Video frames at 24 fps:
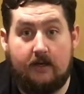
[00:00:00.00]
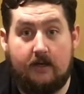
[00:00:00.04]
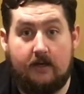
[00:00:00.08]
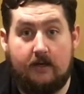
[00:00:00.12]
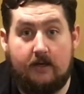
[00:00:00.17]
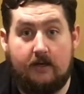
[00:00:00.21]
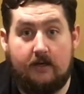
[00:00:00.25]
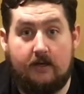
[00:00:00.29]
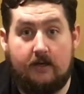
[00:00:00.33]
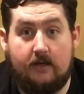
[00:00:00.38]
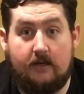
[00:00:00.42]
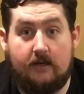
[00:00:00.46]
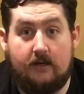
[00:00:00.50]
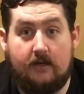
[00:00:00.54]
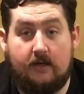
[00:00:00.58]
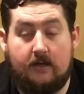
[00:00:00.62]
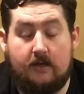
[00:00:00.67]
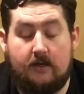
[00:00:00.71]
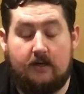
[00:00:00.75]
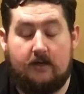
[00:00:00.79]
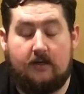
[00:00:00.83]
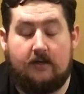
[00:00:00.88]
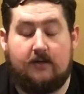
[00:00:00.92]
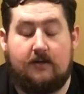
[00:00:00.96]

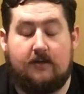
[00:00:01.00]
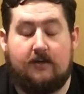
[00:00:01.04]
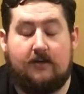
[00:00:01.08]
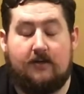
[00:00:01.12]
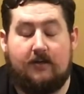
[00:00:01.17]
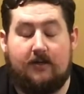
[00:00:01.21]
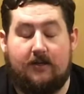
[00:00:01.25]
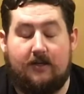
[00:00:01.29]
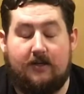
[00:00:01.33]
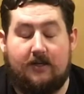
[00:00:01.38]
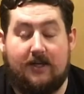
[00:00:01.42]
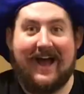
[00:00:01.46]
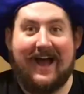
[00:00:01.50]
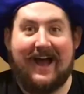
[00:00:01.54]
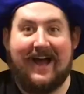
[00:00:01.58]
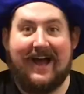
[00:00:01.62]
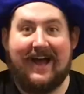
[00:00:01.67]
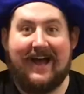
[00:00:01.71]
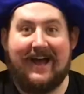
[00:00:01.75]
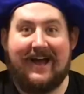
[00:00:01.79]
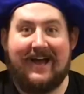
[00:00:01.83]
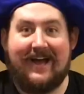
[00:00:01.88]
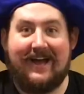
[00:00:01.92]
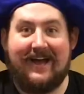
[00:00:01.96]

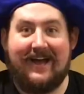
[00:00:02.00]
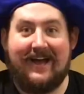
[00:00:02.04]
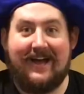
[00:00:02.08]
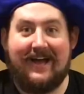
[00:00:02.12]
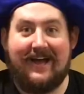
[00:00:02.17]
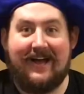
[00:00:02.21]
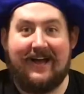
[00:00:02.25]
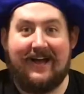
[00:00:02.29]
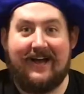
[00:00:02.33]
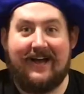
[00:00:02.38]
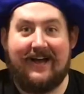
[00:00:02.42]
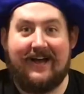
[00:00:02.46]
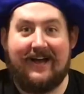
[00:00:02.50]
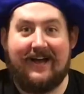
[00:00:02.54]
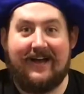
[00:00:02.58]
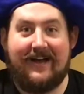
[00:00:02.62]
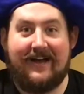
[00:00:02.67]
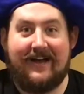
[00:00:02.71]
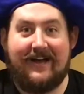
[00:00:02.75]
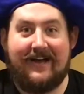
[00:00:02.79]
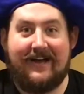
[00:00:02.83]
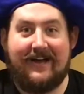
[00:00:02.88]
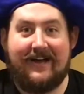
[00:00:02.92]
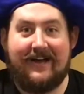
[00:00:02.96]

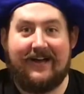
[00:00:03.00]
No one is speaking in this clip.